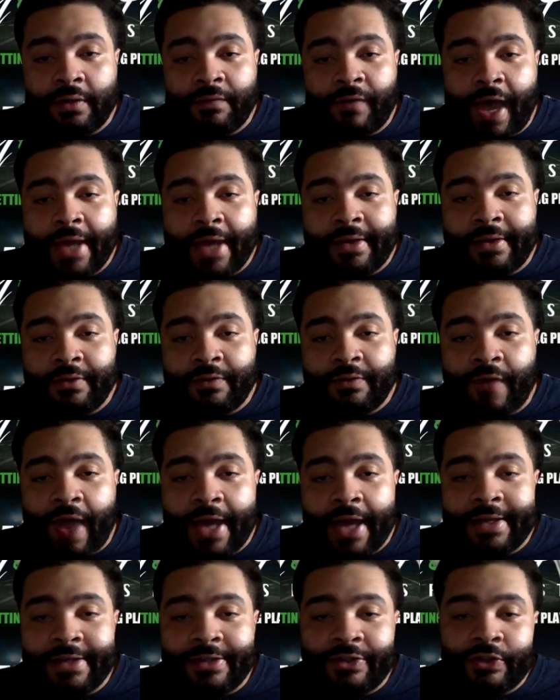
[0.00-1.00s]
Vikings.
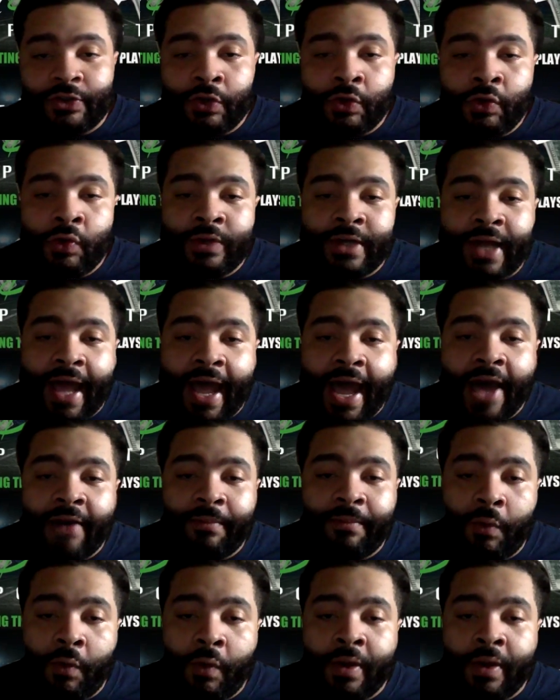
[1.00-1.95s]
Vikings 2.5